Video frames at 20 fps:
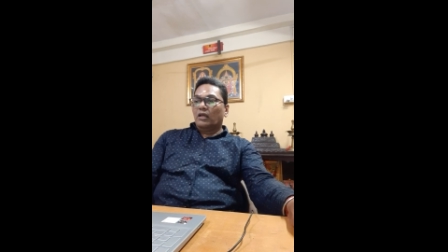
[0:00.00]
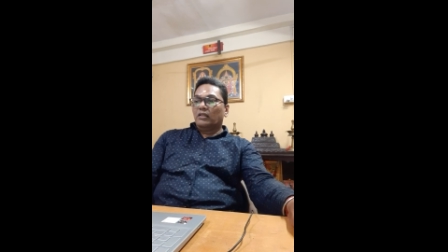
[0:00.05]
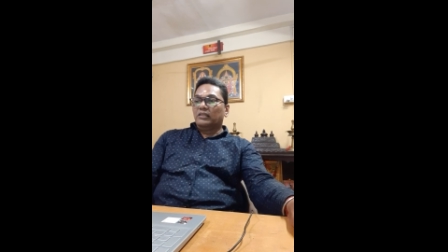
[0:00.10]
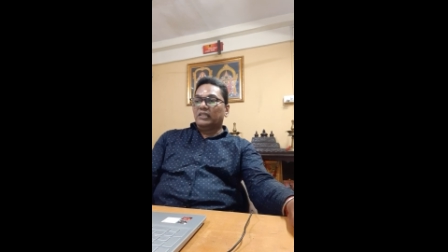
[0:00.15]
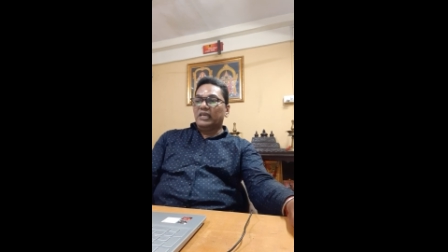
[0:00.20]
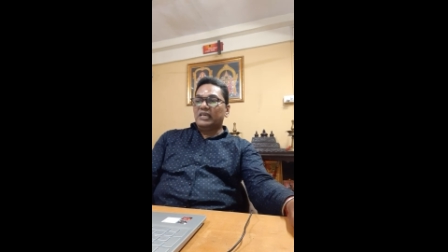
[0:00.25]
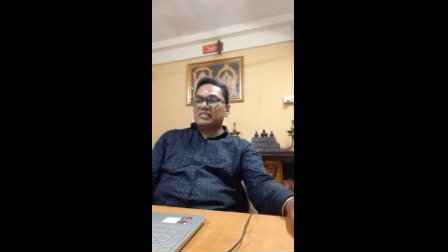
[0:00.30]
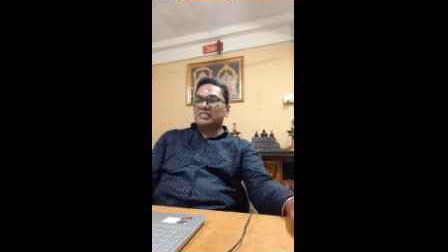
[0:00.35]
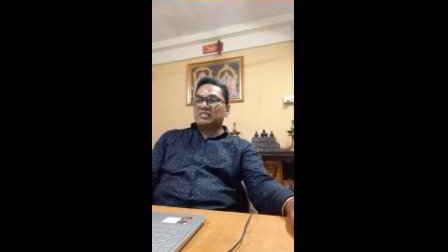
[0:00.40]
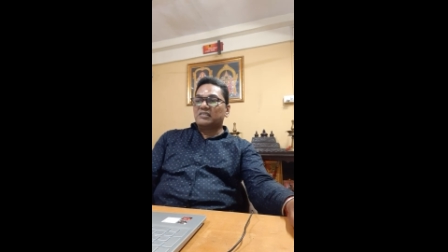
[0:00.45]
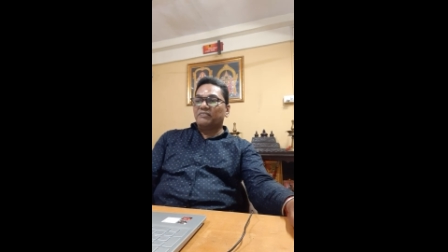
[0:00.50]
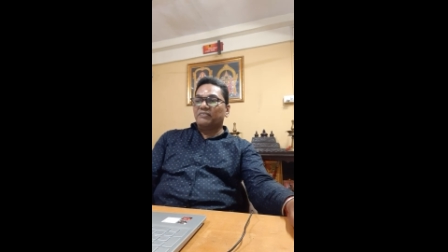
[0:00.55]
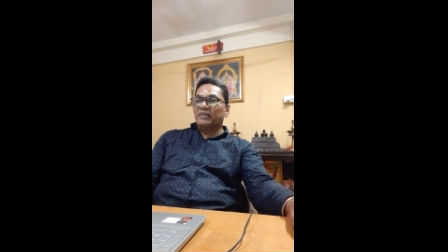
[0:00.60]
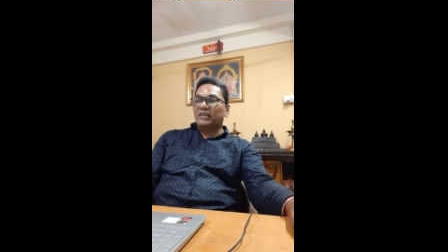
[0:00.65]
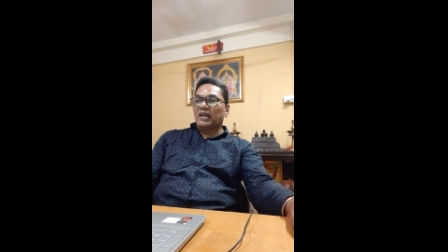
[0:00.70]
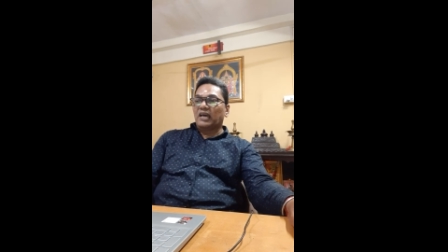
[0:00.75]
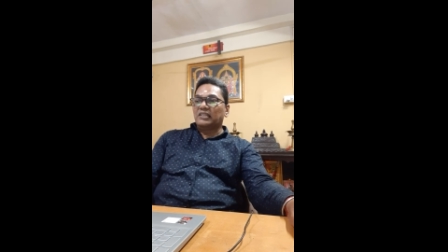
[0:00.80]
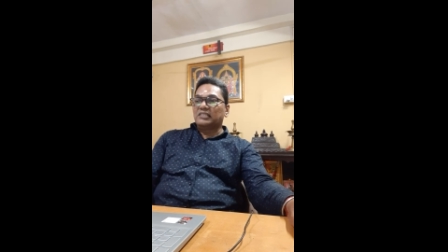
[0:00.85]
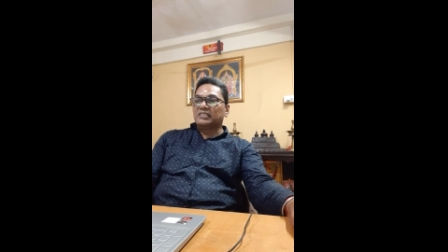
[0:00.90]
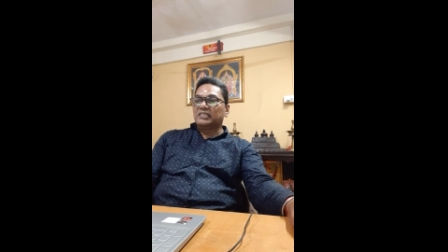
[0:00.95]
These
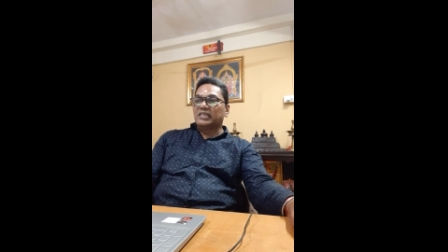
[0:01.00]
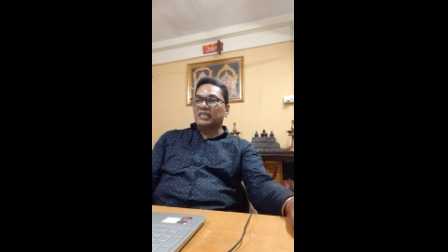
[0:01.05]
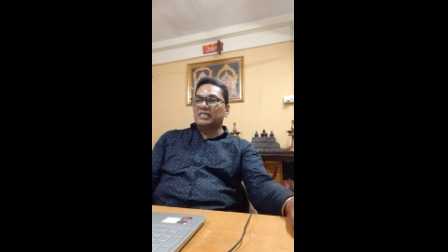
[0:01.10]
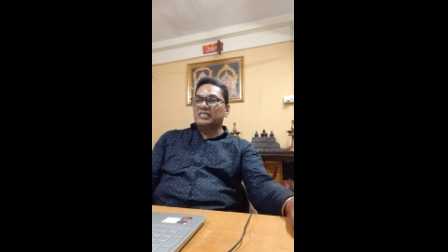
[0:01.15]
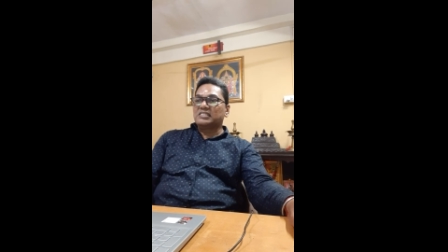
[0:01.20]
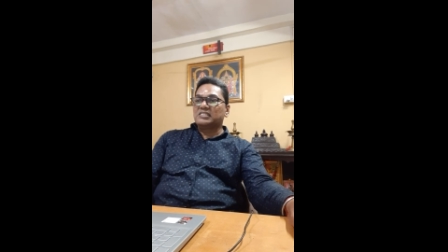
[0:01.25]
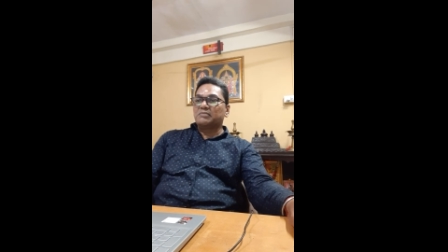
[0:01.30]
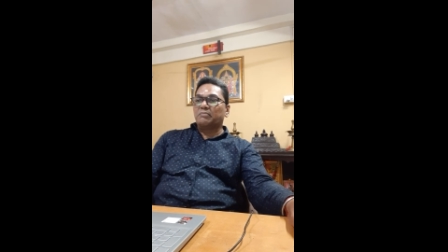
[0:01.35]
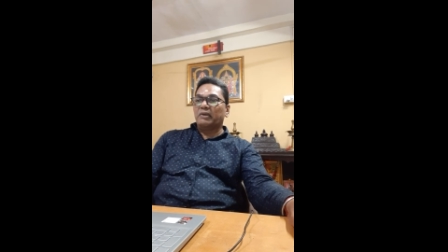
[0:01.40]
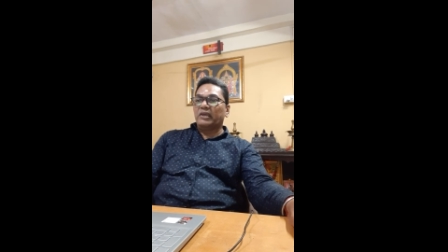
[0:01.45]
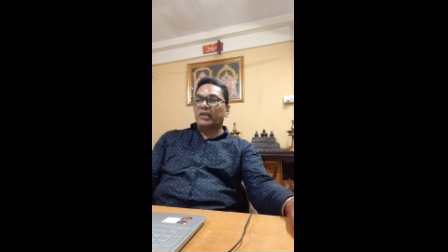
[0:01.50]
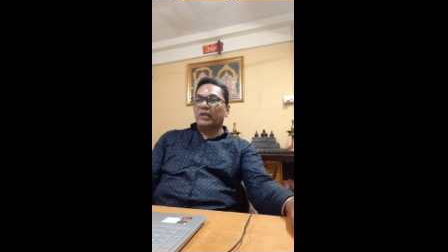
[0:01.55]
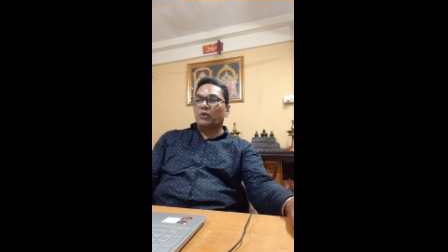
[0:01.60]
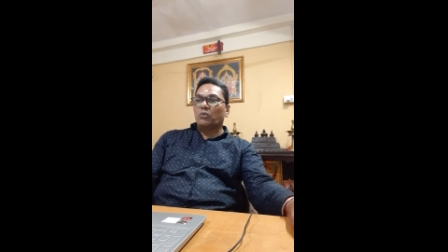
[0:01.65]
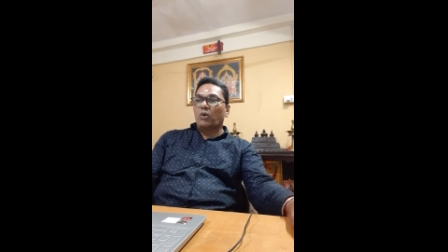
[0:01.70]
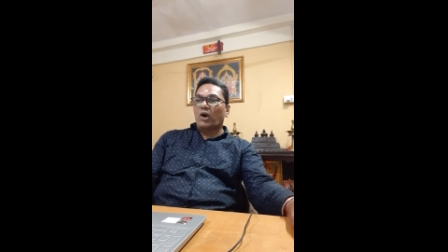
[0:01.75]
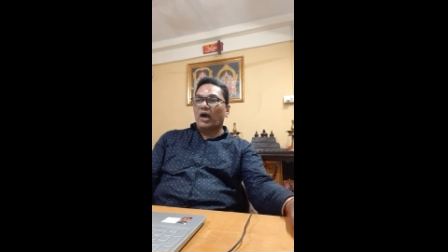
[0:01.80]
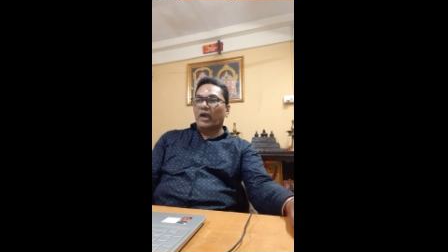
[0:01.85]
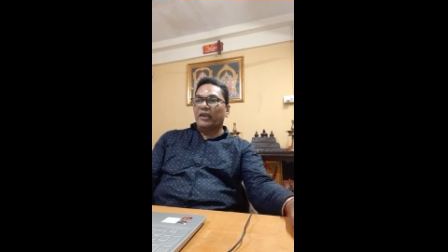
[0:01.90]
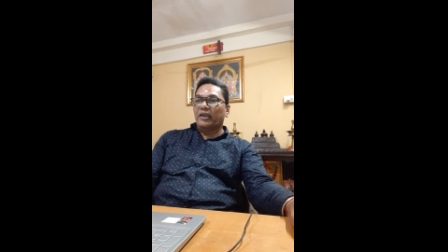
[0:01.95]
difficulties may
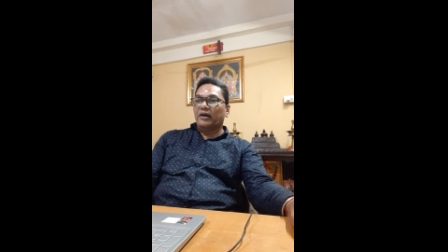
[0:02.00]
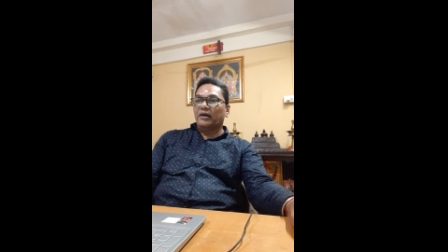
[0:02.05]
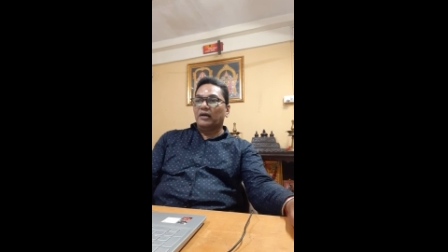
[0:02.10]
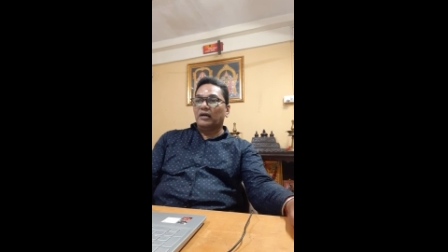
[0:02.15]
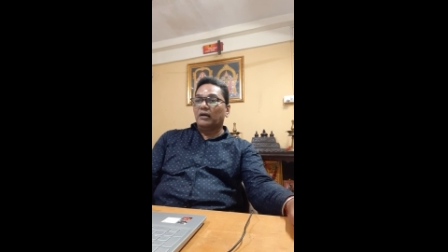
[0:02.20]
require